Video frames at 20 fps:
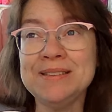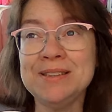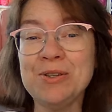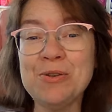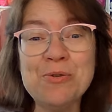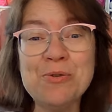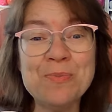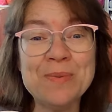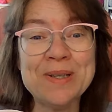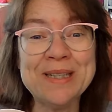
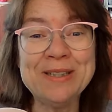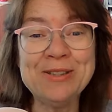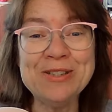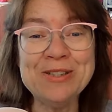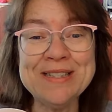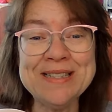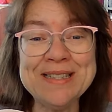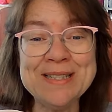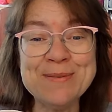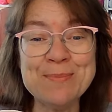Oh my
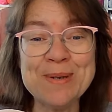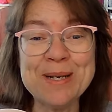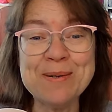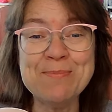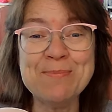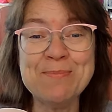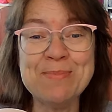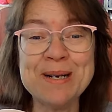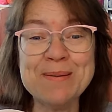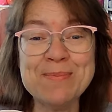goodness, my
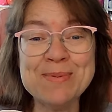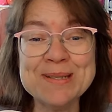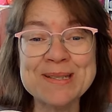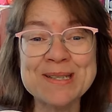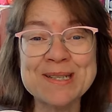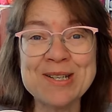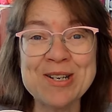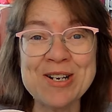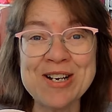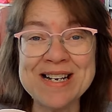Bubba's
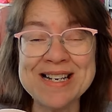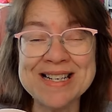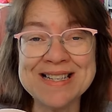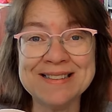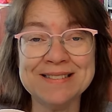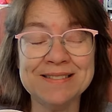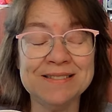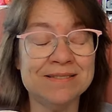gone.